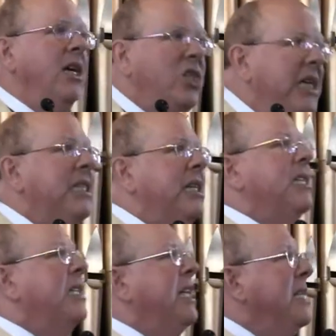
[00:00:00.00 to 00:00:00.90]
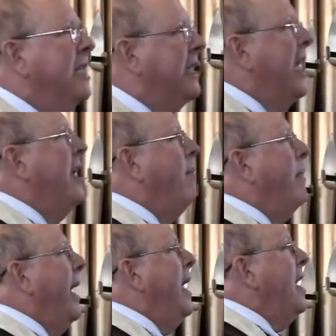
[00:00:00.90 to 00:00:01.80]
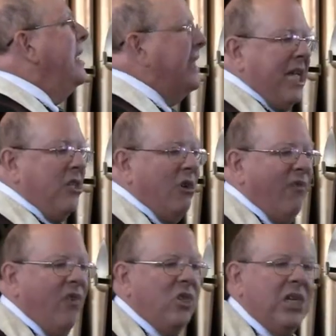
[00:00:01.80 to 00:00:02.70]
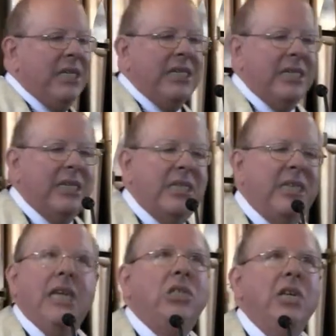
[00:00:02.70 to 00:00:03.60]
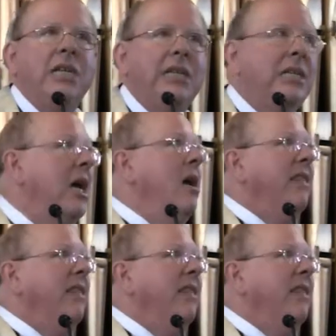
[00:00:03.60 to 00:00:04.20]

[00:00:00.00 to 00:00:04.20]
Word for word: Jesus didn't set up a center for Jesus' teaching